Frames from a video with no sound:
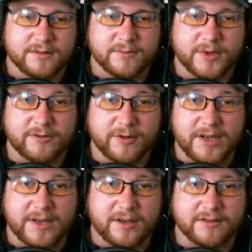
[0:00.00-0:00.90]
but right
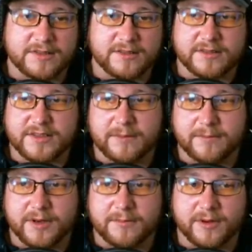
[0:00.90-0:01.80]
now it's on the top
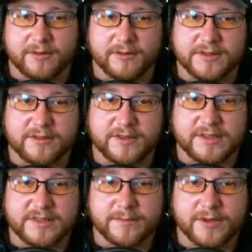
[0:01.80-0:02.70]
right part of our screen, and
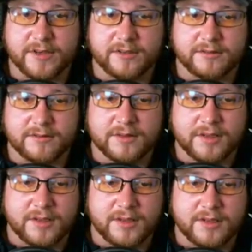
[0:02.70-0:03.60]
spring
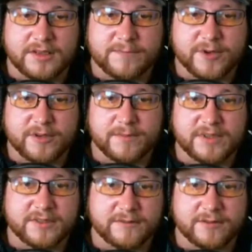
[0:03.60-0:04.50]
is pretty
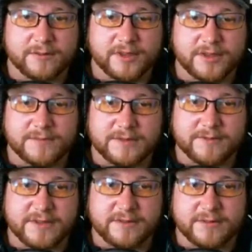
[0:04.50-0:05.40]
plentiful when it comes to
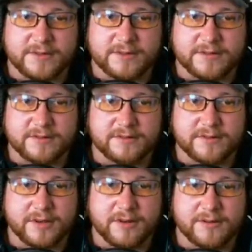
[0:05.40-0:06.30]
resources.
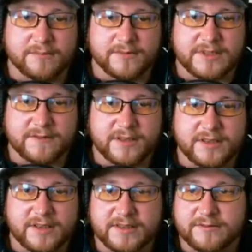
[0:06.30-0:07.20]
Alright, let's find the
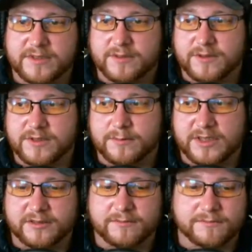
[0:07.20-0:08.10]
next resource we need.